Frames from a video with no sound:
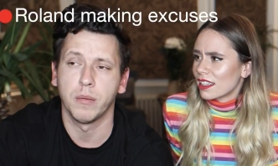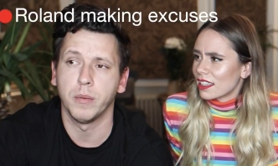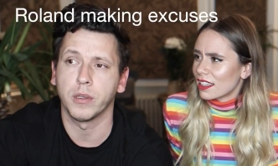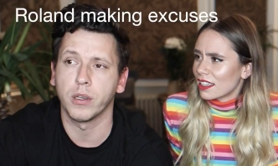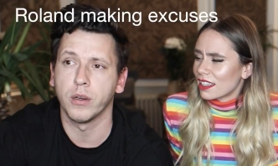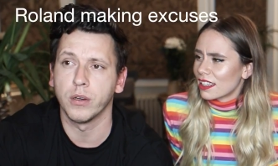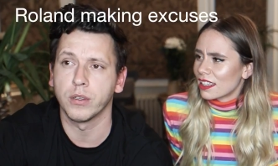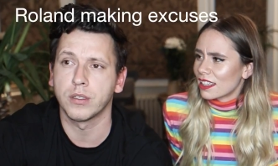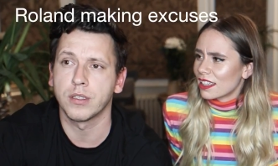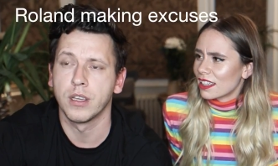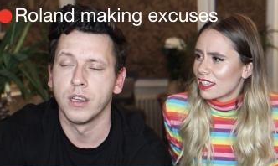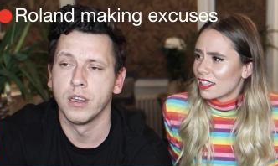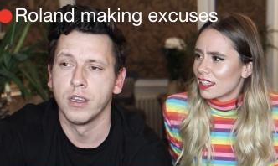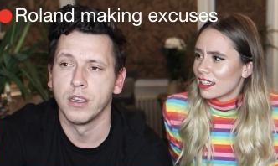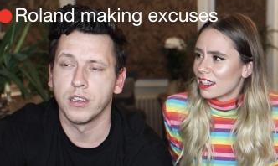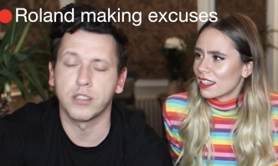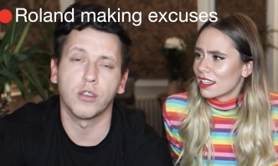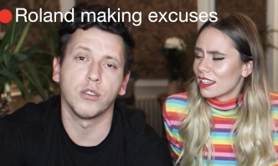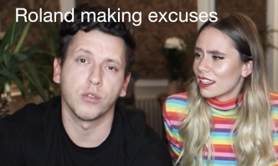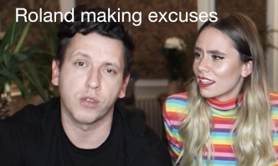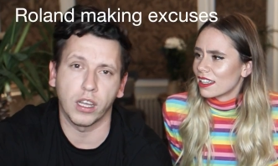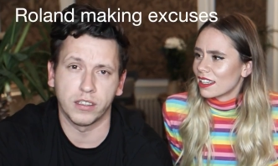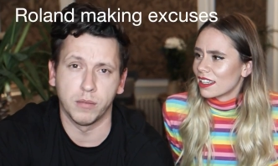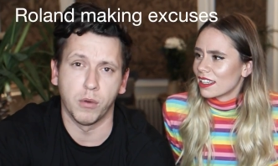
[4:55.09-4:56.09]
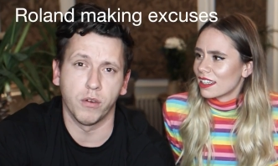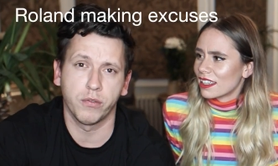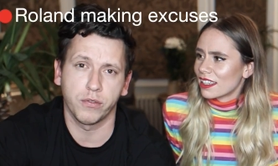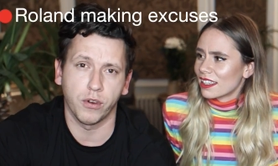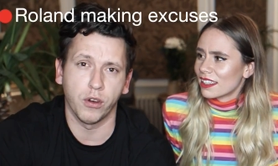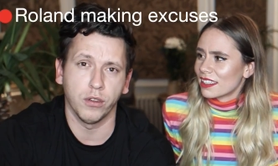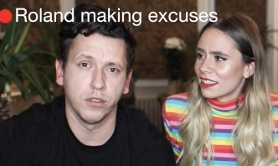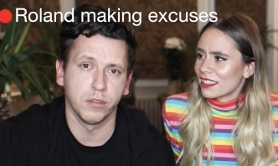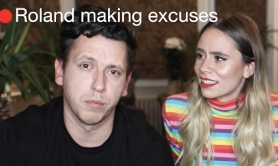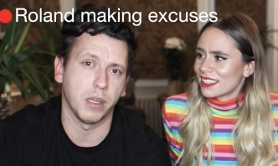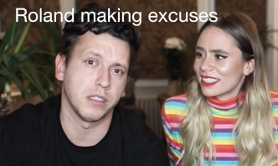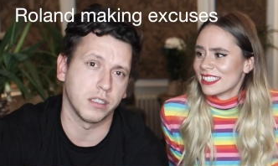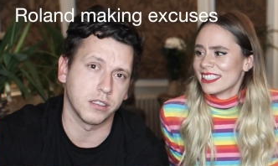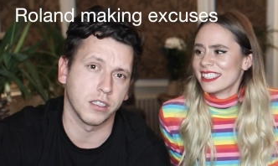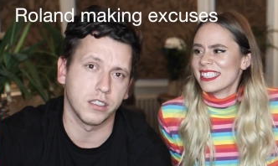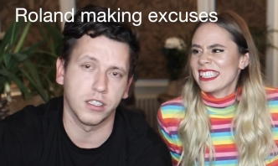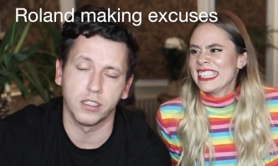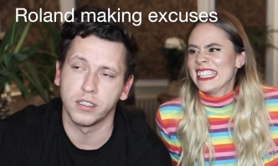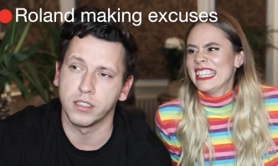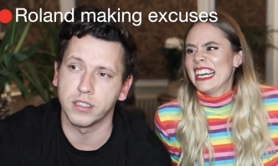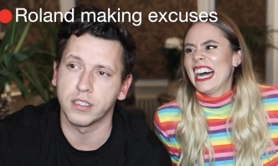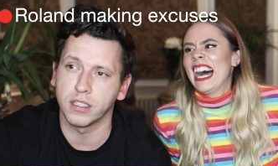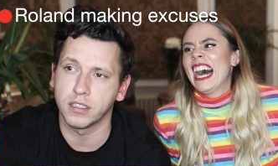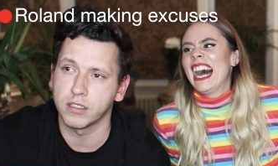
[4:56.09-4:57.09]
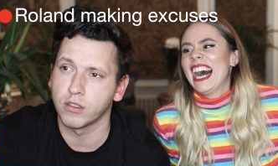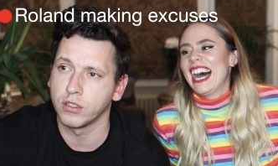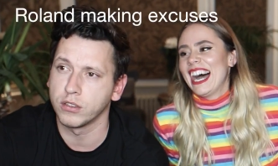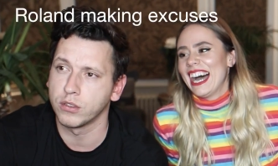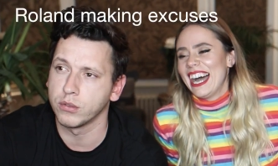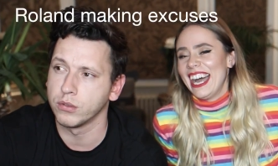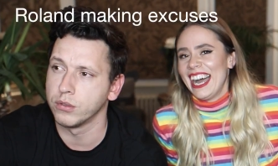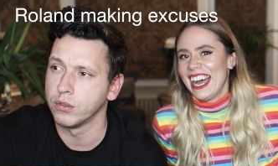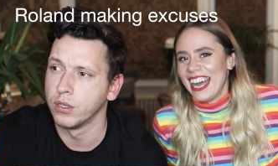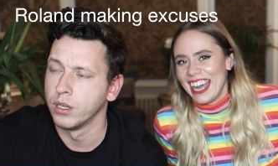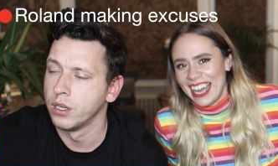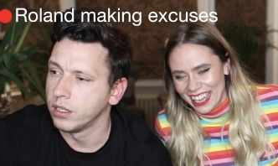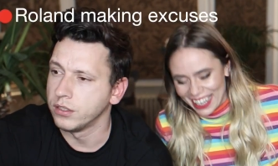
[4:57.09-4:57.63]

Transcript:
Speaker 1: because it's going to cut them off all plastic surgeon. He said he's going to